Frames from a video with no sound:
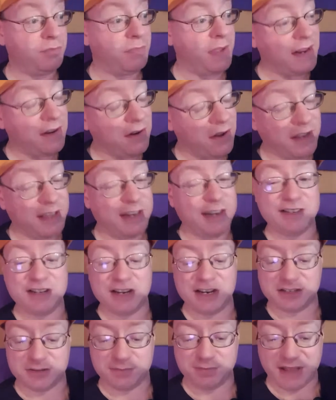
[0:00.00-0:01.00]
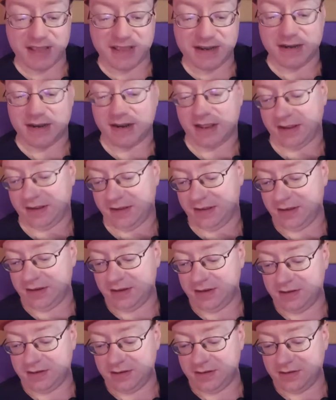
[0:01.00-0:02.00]
who may not get a chance to play today.
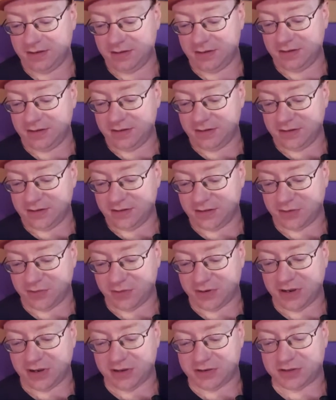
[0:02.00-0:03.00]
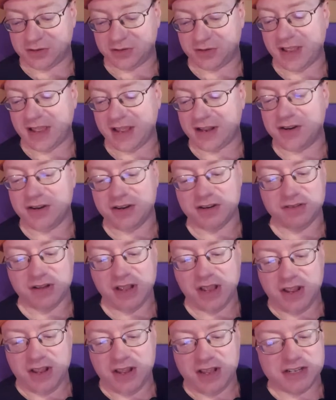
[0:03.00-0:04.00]
There we go. So yeah,
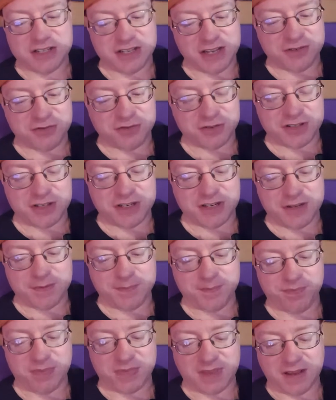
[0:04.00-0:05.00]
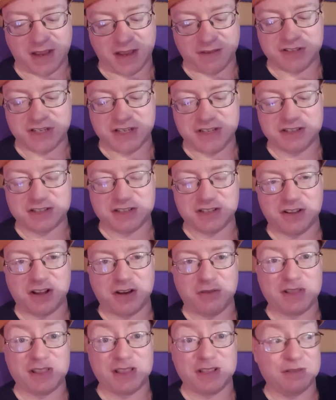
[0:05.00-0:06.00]
it's interesting. I've seen this a
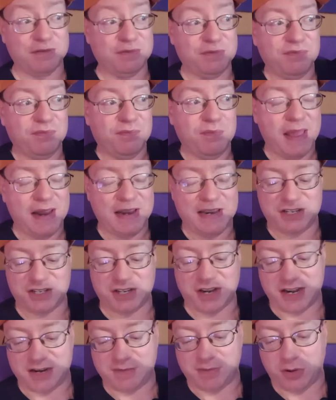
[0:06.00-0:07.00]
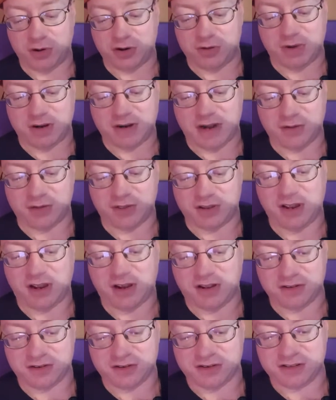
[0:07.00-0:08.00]
lot with many shiny Pokemon, how the
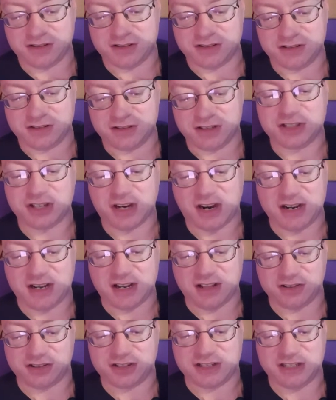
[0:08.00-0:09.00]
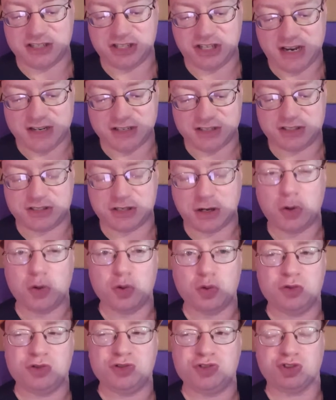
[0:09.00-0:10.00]
colors, the shiny colors can change
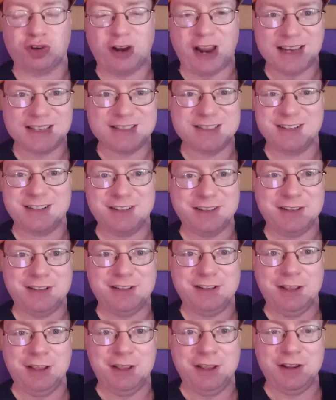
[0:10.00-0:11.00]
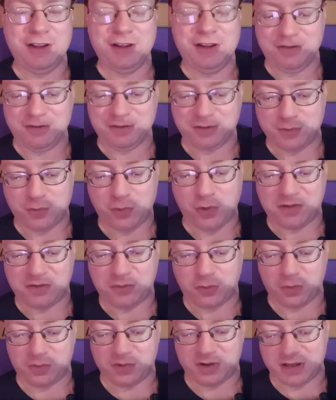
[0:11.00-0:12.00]
so drastically from one
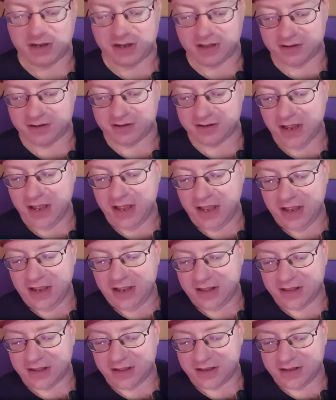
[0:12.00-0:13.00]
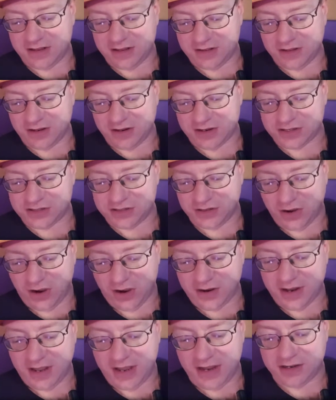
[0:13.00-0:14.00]
form to the other. Like, there is
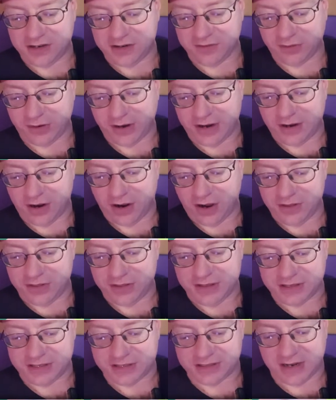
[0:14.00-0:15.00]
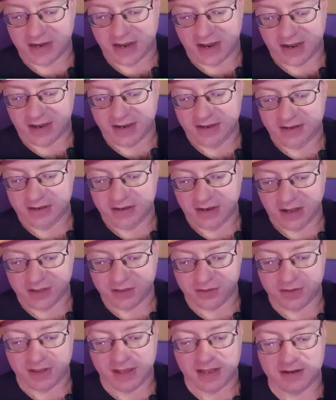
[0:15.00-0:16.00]
not a hint of red on this guy
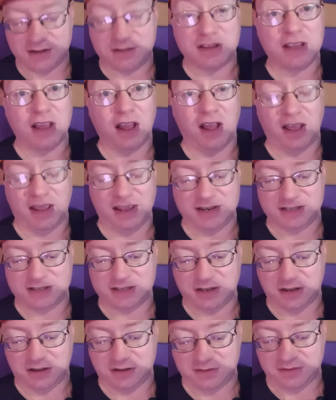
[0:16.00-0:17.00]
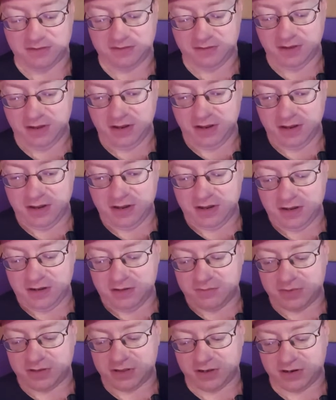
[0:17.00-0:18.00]
other than the eye itself.
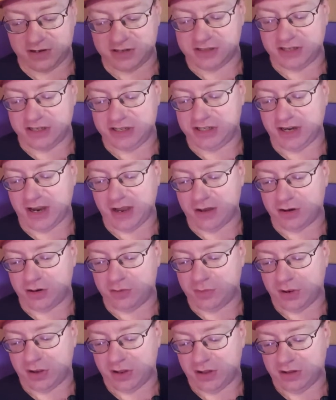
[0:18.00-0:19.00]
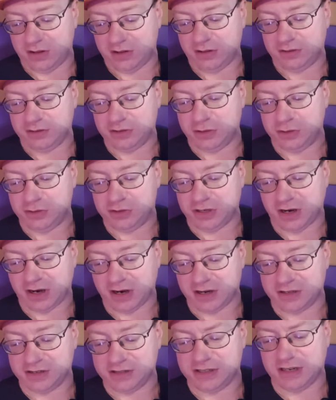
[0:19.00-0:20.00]
But there is the Shadow Ball, two
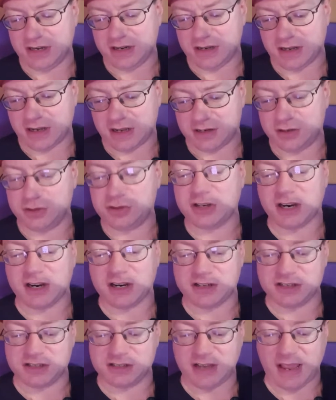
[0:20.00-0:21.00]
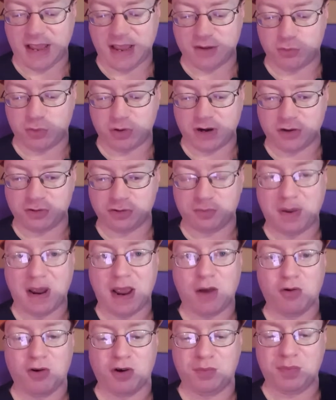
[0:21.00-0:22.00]
charges, uh, two charges at 100
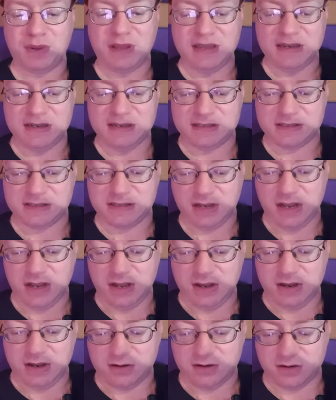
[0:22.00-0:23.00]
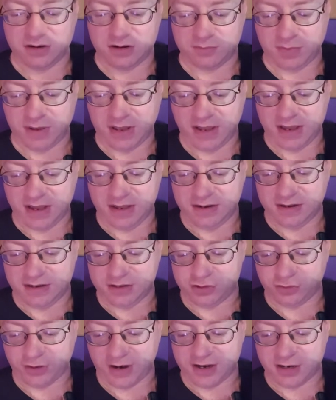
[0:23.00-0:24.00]
power apiece. Not bad.
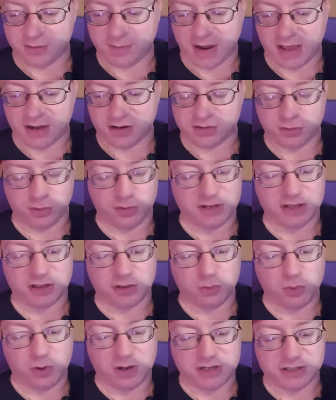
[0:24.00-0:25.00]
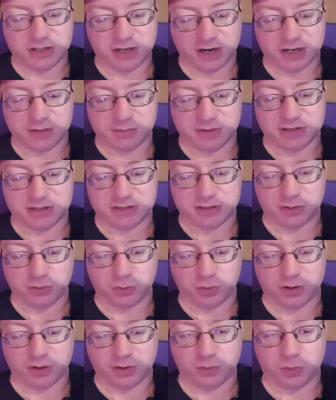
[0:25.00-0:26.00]
In trainer battles, you only get the one charge, but it's
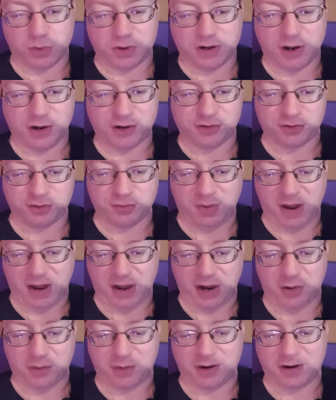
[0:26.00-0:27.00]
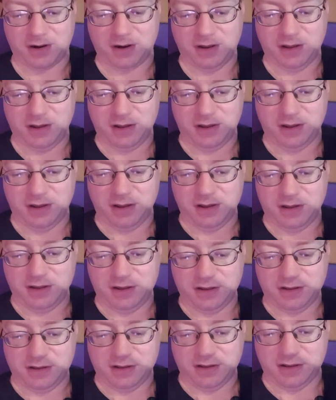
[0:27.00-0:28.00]
still worth 100 power.
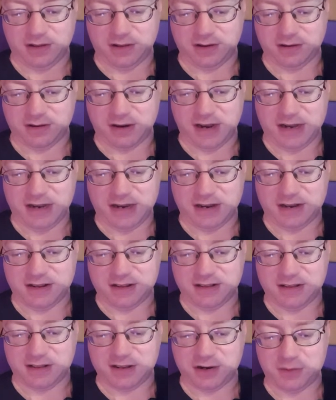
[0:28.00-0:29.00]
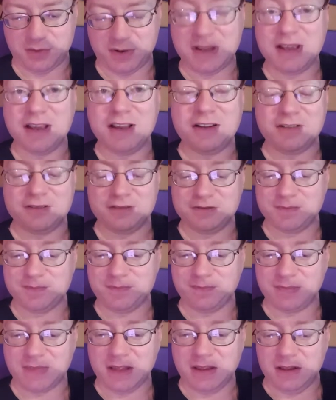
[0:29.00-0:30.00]
Alrighty, there we go.
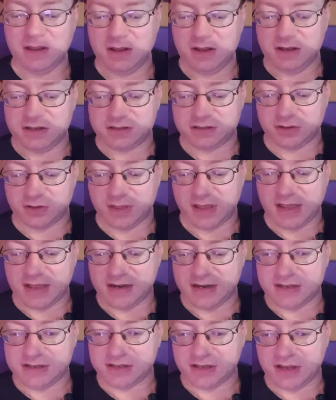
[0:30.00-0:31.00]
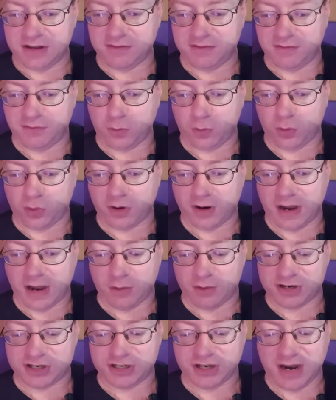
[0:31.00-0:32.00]
So that is it for
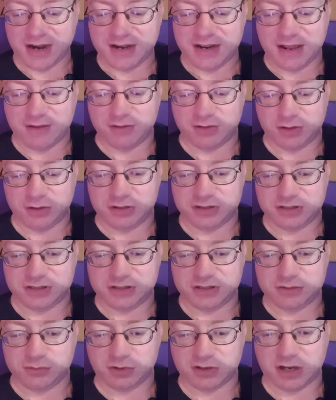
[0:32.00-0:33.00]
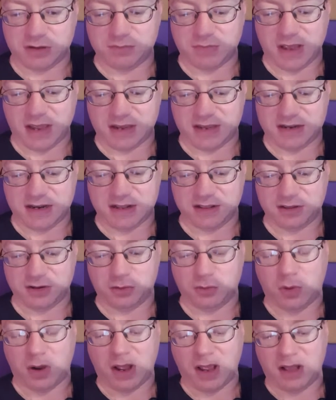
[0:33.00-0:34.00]
our shiny evolutions. We'll come back in a
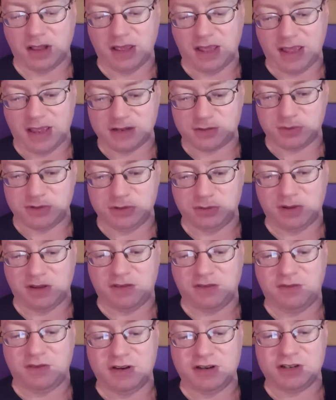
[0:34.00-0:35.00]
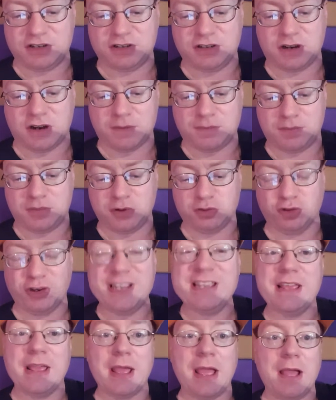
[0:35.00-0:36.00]
little while as we do a finish up
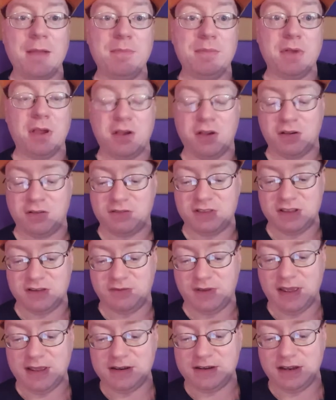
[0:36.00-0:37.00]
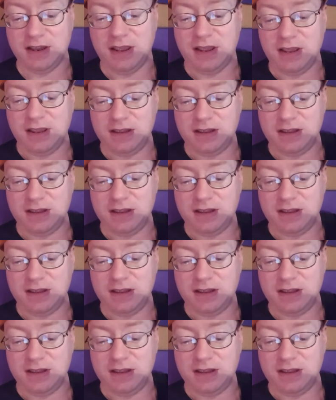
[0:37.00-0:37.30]
recap of the event